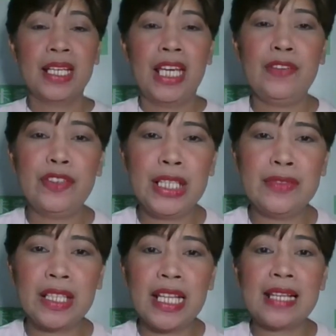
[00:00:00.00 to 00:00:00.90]
If you leave
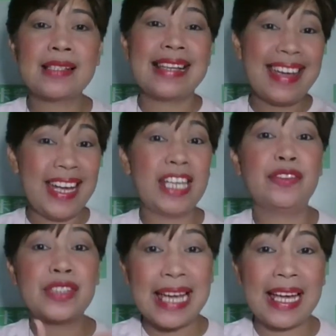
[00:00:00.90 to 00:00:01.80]
the class ahead
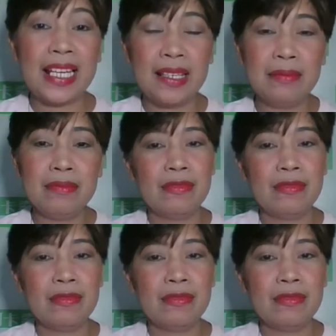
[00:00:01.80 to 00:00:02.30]
of time,